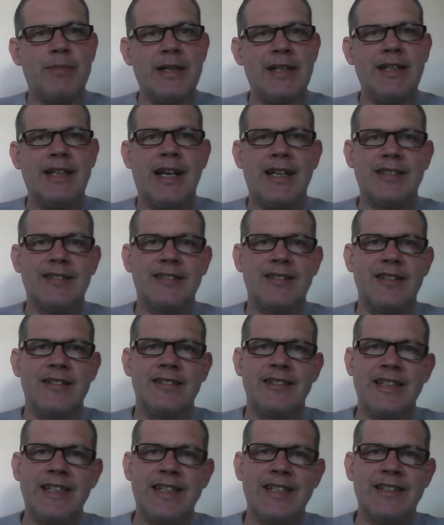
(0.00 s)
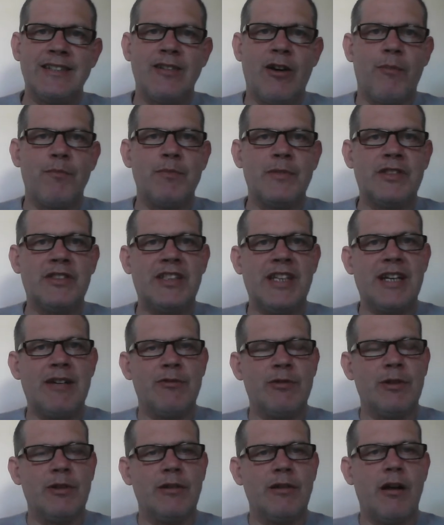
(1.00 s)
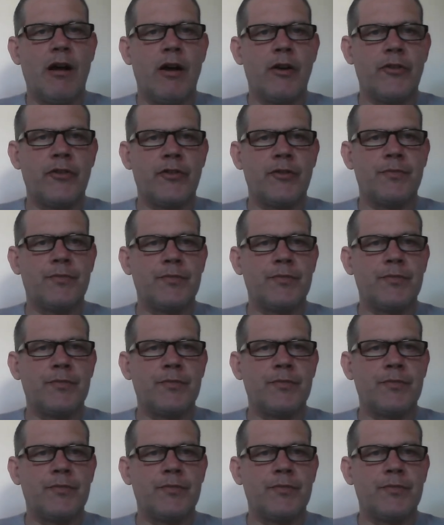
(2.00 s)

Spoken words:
be less than the non-material loss.